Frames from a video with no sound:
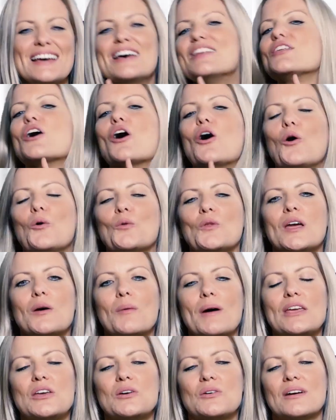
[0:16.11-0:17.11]
The only
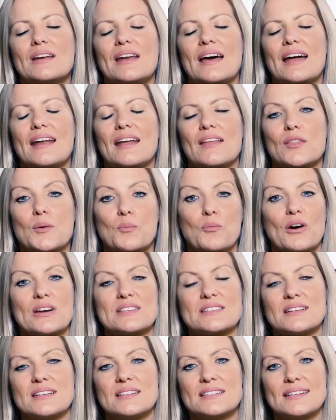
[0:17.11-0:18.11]
way you can edit the
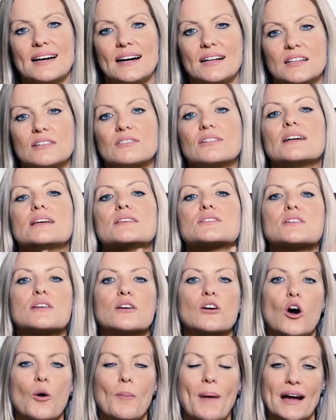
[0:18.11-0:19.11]
president's salary is to
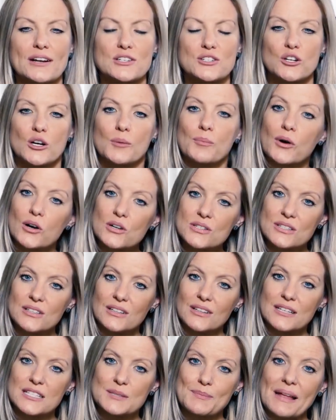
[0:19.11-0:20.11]
go back to your
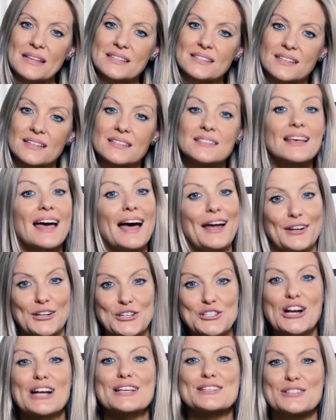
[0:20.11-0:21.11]
personal expenses and
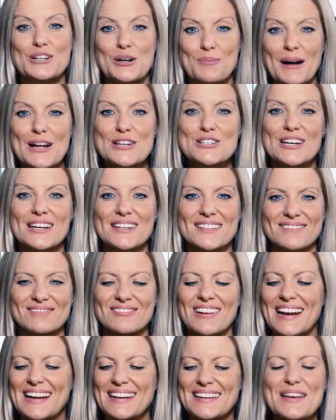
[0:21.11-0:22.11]
adjust your budget,
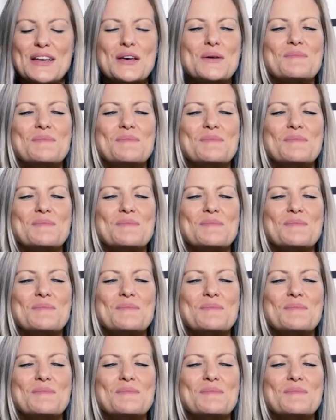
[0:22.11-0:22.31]
right?